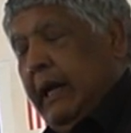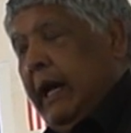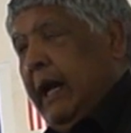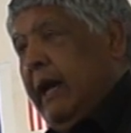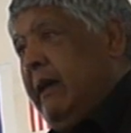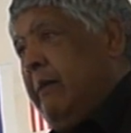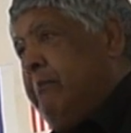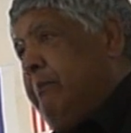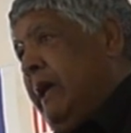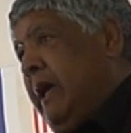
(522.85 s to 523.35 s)

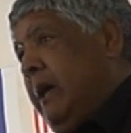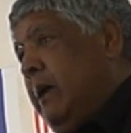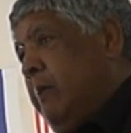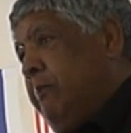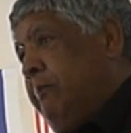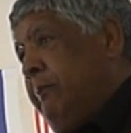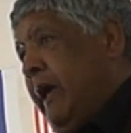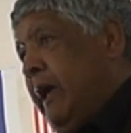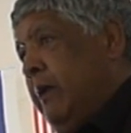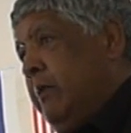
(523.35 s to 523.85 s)
and a
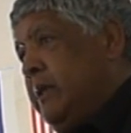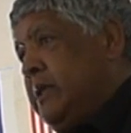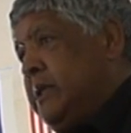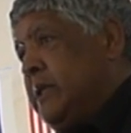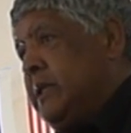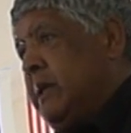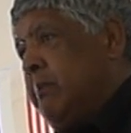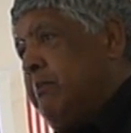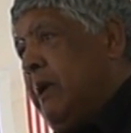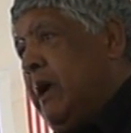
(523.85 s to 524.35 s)
BOP, which
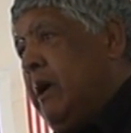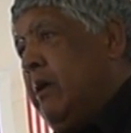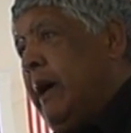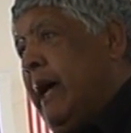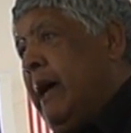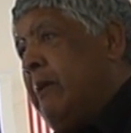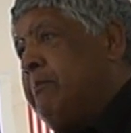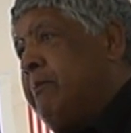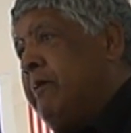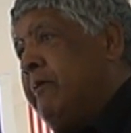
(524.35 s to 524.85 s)
is a
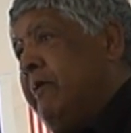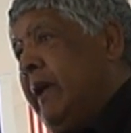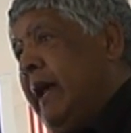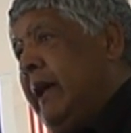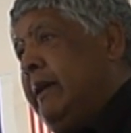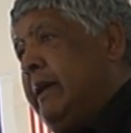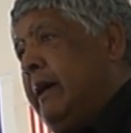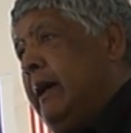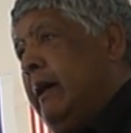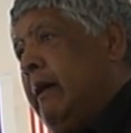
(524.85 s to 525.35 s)
blowout
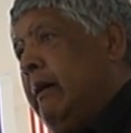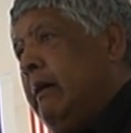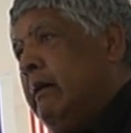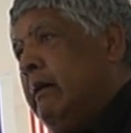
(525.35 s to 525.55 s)
preventer.